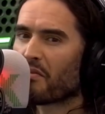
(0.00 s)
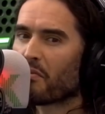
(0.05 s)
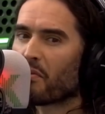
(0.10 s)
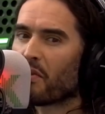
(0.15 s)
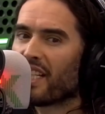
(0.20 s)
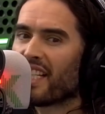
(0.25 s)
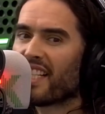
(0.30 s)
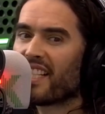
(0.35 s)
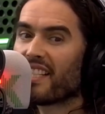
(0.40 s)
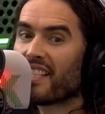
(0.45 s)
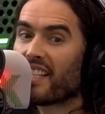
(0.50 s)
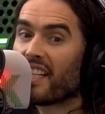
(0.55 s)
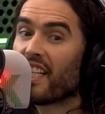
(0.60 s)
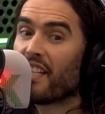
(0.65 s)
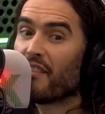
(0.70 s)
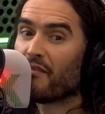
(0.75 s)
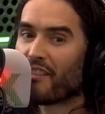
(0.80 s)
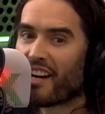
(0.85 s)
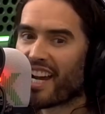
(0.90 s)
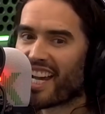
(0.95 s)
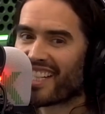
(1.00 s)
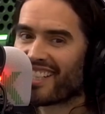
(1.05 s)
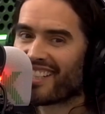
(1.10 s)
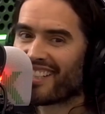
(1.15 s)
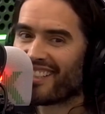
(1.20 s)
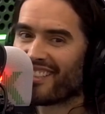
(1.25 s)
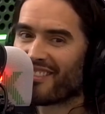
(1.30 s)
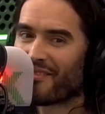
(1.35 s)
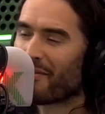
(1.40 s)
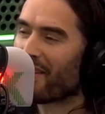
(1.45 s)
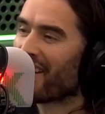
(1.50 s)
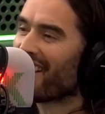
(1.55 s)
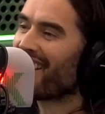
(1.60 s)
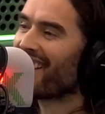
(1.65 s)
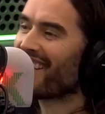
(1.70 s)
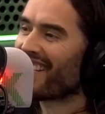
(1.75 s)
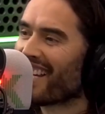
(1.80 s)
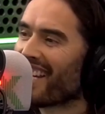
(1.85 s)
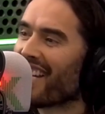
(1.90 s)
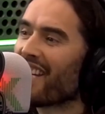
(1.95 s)
we see red, we
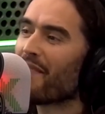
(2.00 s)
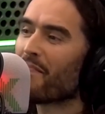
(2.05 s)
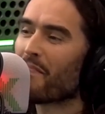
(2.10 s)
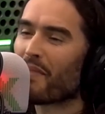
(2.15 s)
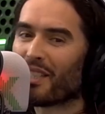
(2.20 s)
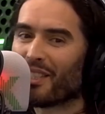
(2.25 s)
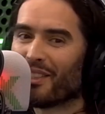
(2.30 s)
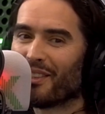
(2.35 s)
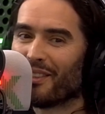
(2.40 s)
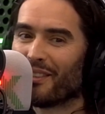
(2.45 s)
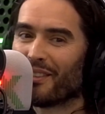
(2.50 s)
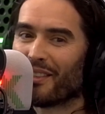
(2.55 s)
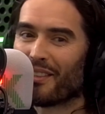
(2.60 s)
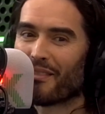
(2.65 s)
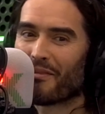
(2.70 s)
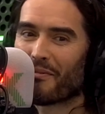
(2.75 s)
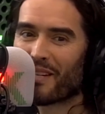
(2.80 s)
see blue,